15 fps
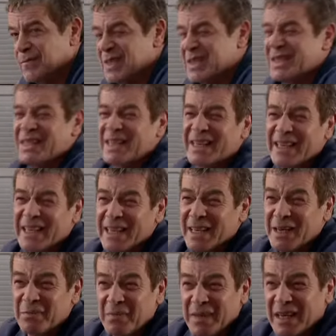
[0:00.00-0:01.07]
It's
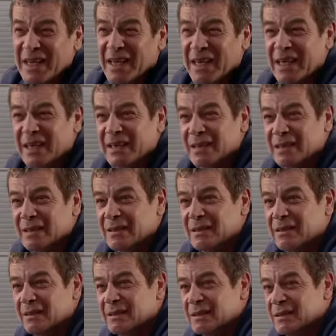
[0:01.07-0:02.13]
killing me.
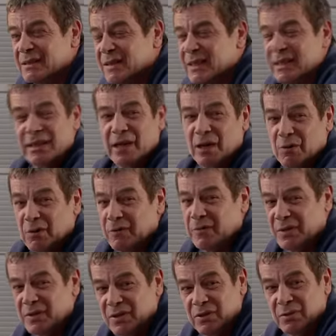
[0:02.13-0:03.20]
Seeing her go off
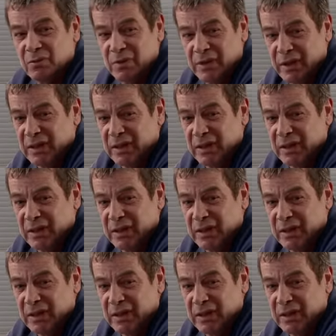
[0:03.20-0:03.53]
with someone